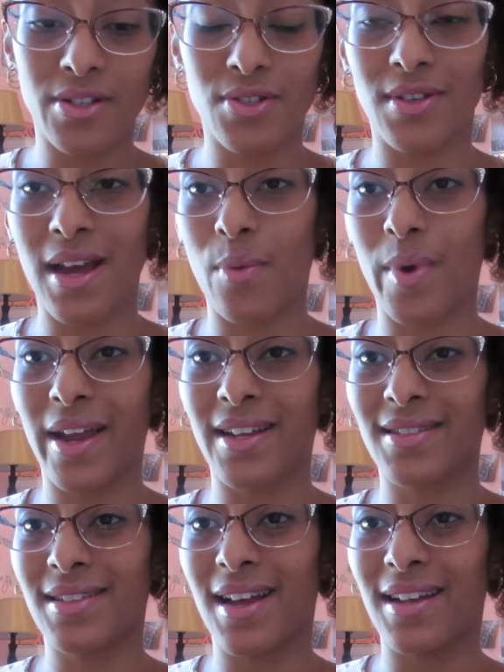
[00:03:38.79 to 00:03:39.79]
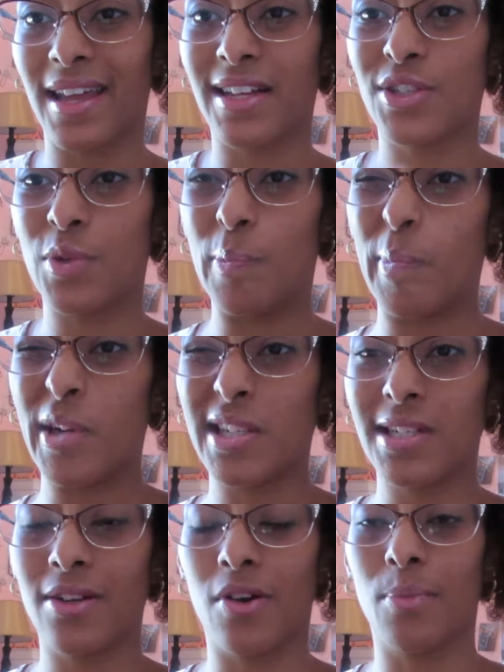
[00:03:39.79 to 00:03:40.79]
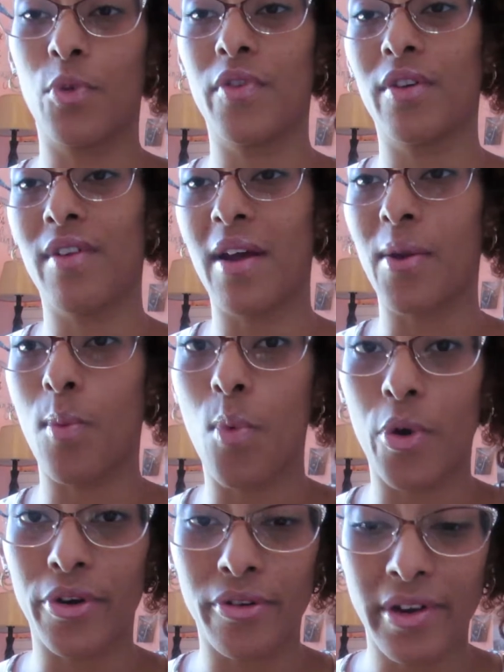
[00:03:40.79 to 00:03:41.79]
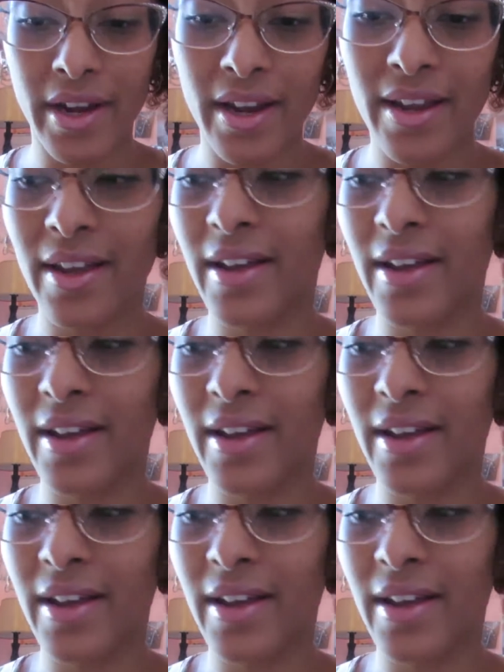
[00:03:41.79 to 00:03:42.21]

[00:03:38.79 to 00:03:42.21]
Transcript: so that way it's not like too mushy or moving around or watery.